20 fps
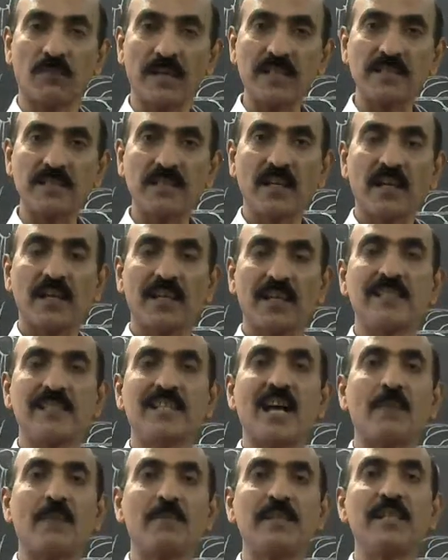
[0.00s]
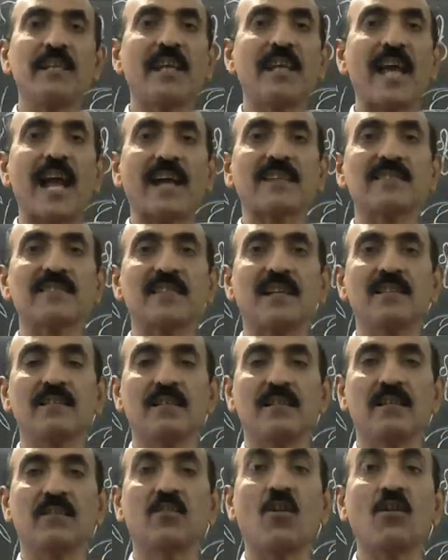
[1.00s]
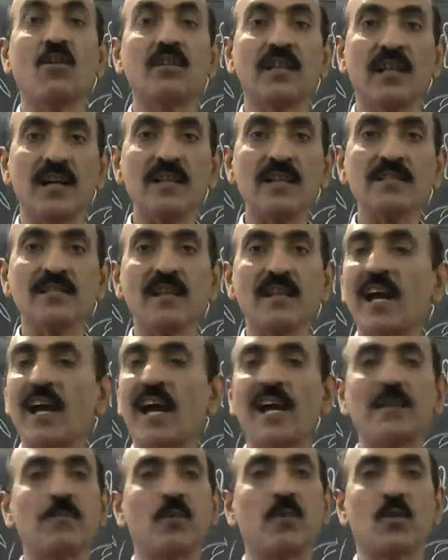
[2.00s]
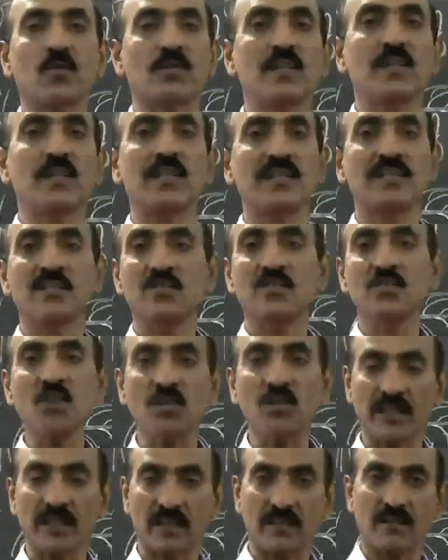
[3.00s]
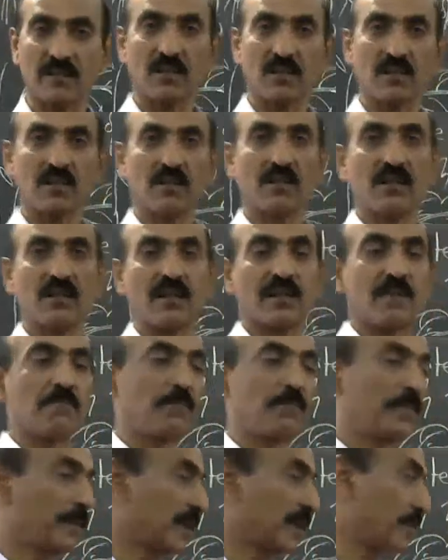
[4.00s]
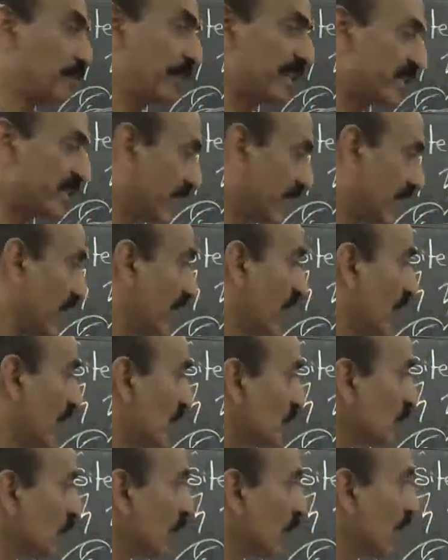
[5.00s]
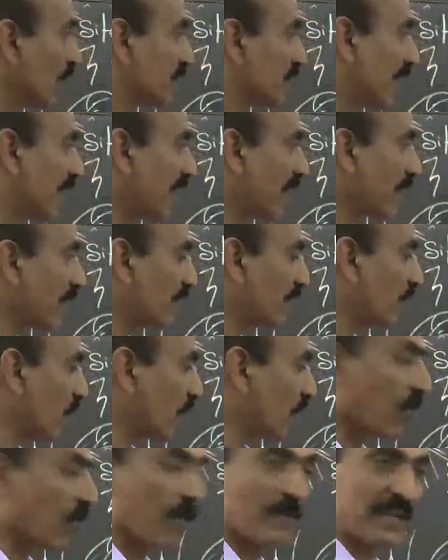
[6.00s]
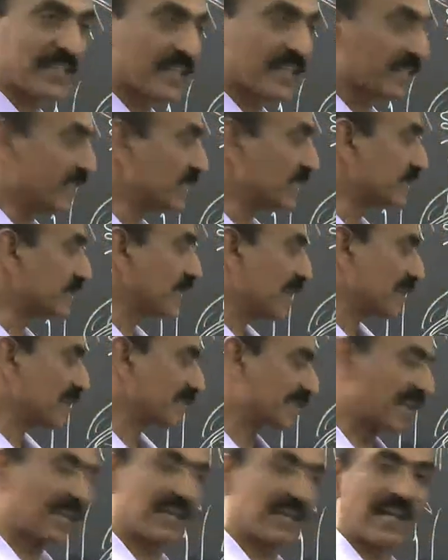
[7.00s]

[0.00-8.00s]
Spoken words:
on which enzymatic action not occurs and photosynthesis not completed. So there are four raw materials: